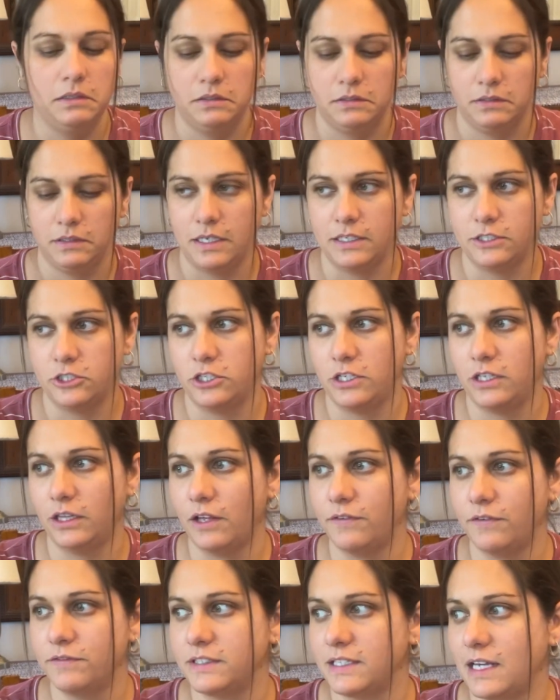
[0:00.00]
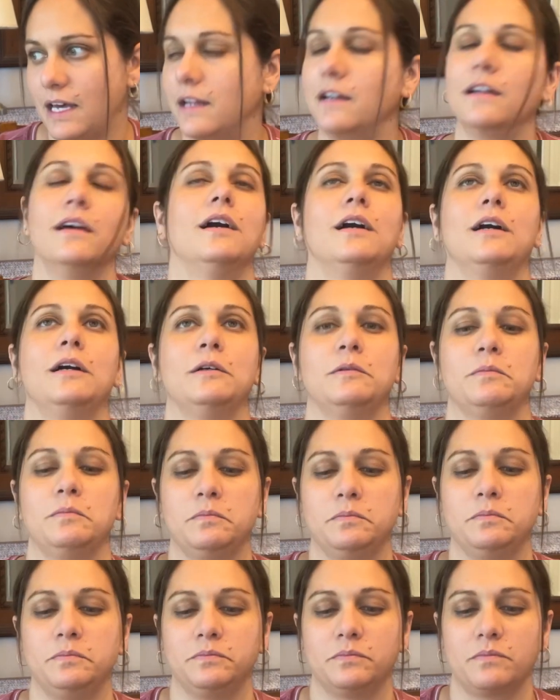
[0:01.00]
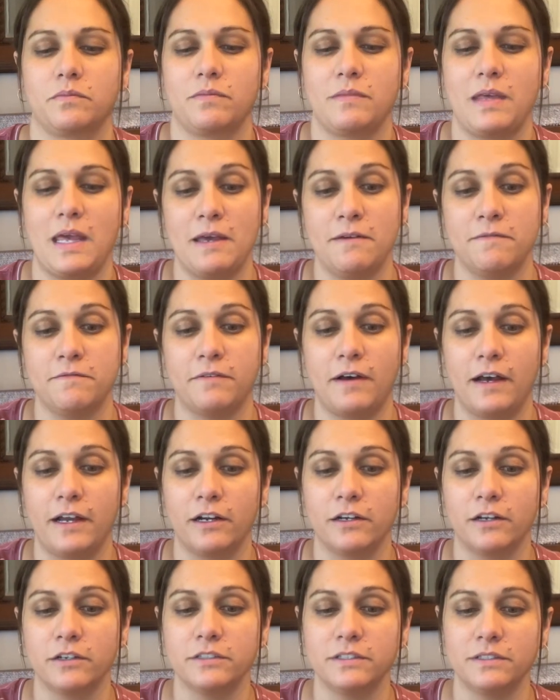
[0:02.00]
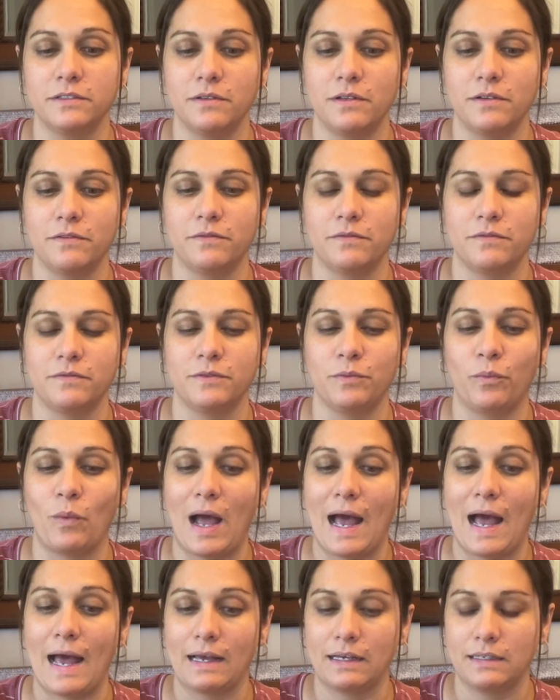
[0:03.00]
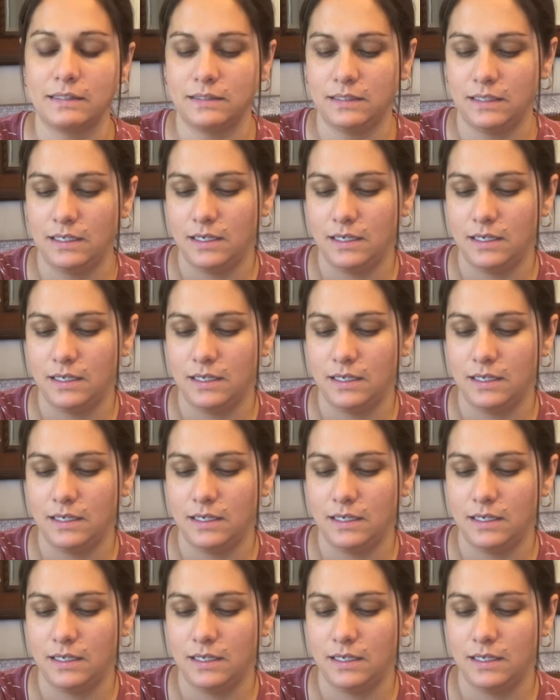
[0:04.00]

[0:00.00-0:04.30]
because she loves that campfire wax.